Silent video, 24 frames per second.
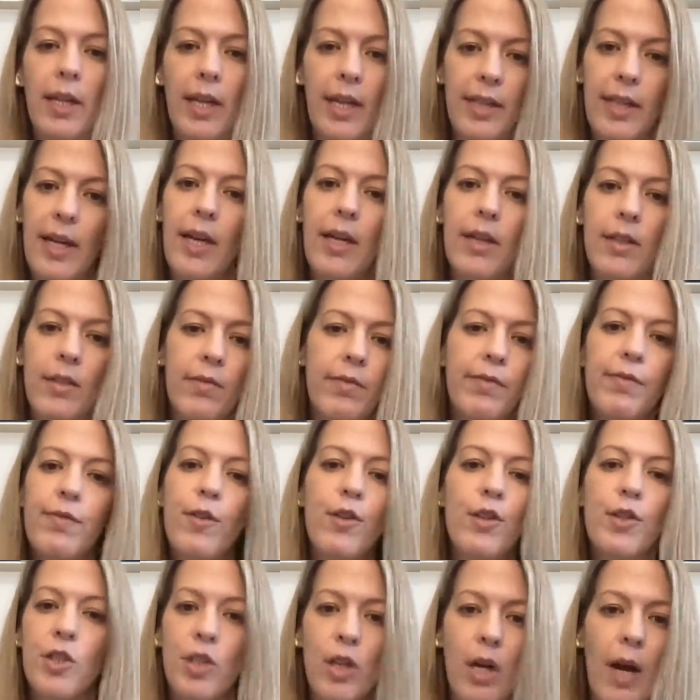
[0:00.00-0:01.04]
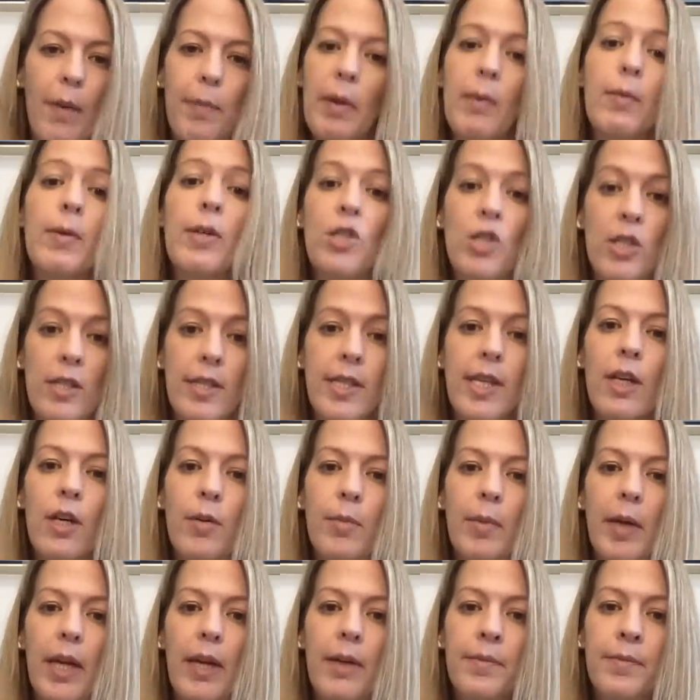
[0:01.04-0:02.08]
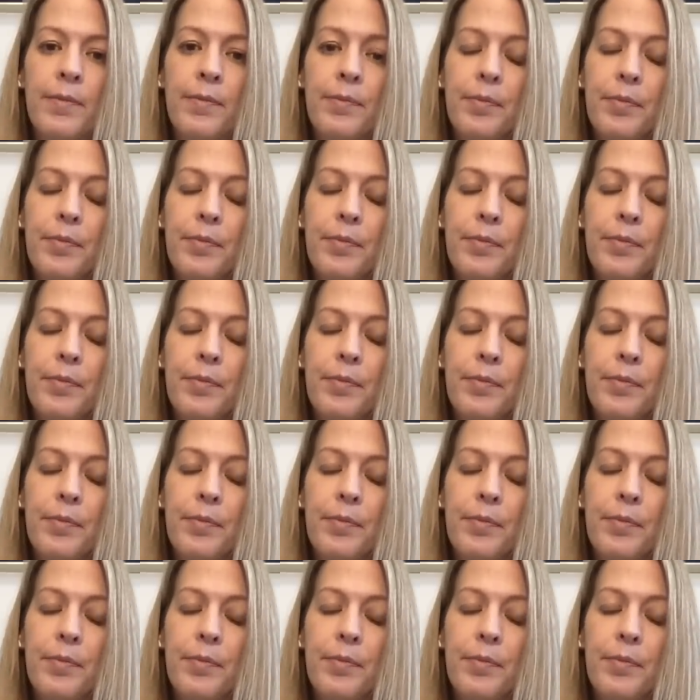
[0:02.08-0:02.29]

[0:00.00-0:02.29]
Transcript: Like that, full stop, it would just kill me.